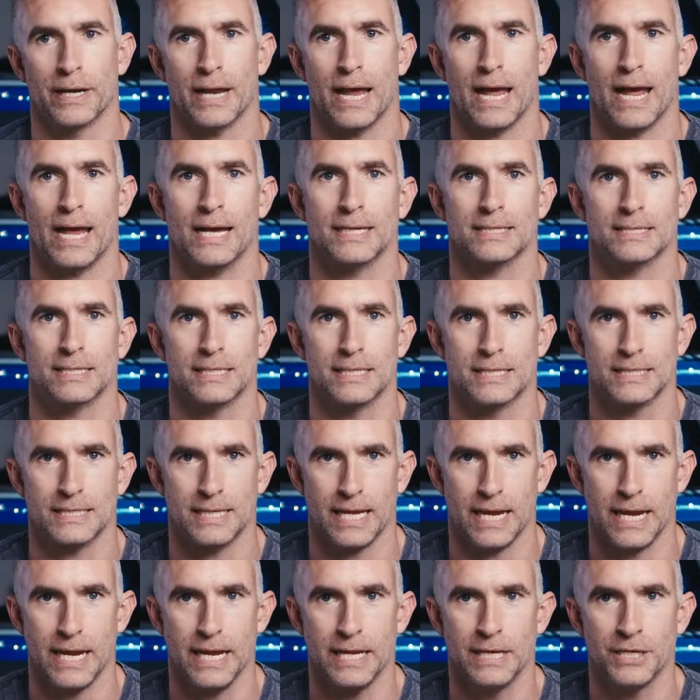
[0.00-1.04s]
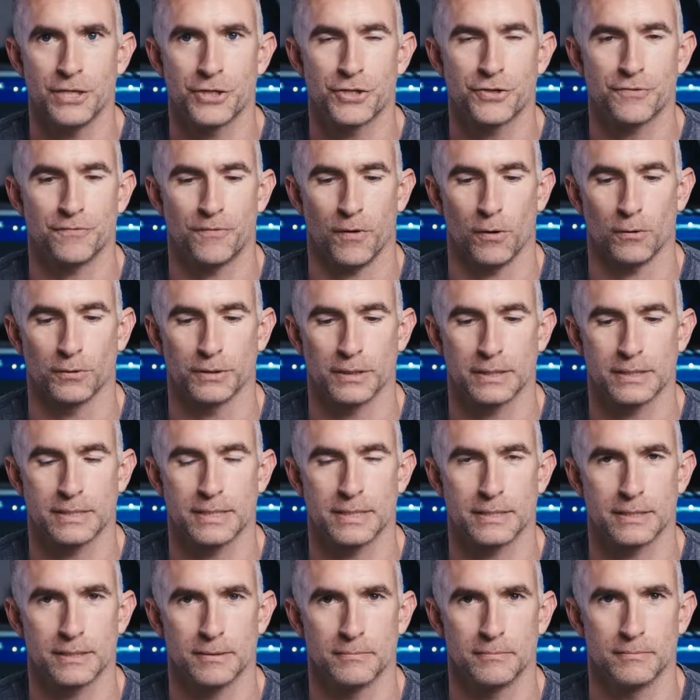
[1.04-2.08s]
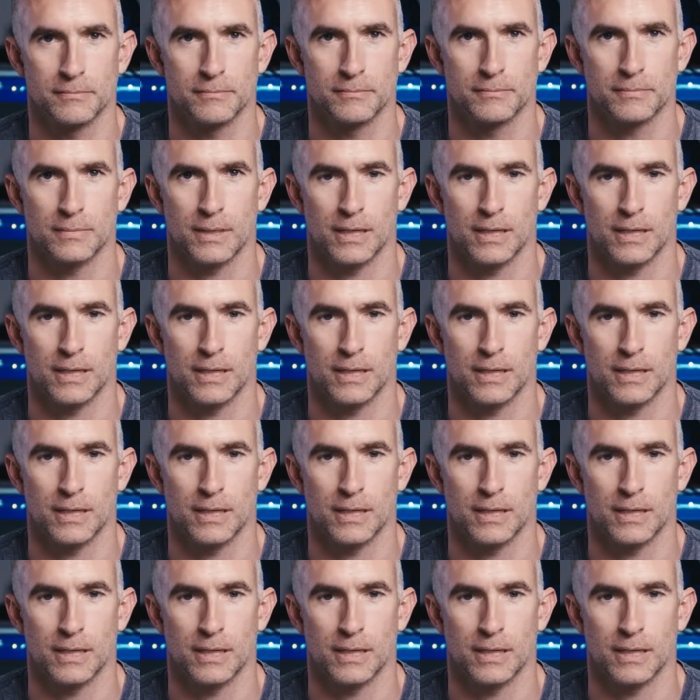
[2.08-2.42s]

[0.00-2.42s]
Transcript: has this hinged folding system